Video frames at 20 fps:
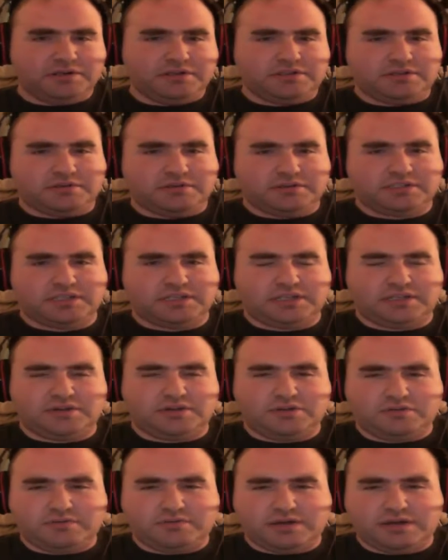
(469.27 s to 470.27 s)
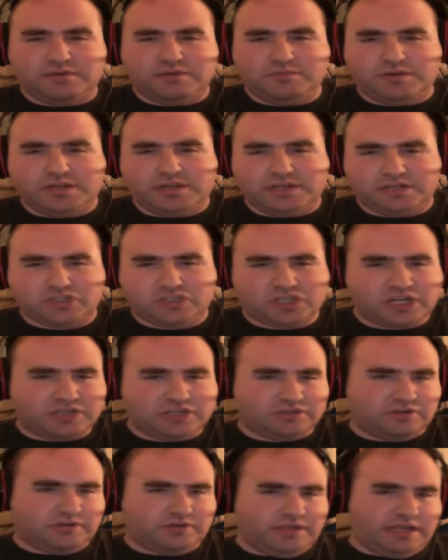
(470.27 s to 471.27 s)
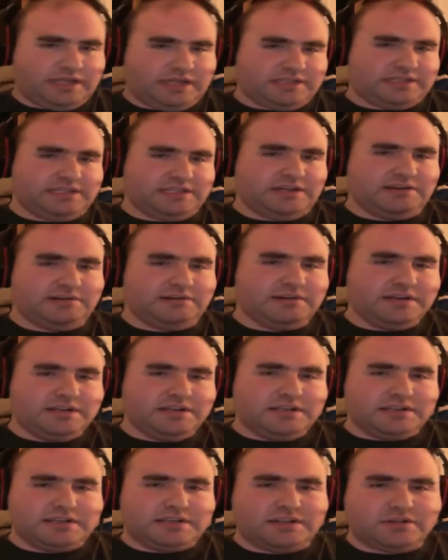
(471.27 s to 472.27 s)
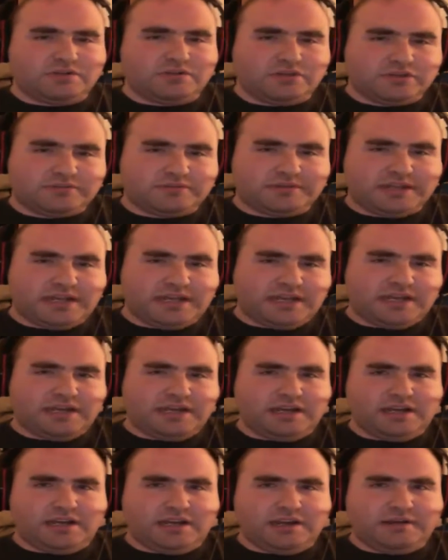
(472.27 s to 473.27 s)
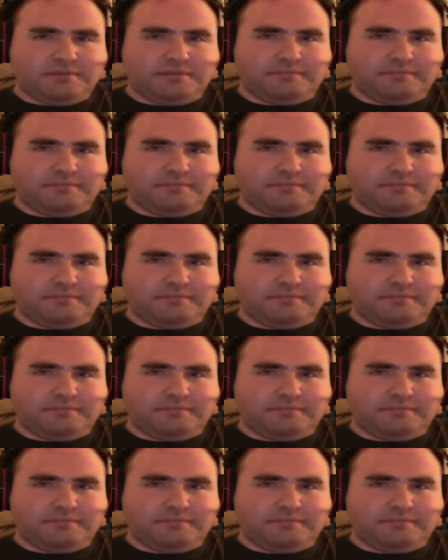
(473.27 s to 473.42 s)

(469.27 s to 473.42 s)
So it's like, you know what, we need to change all that. So then of course we got,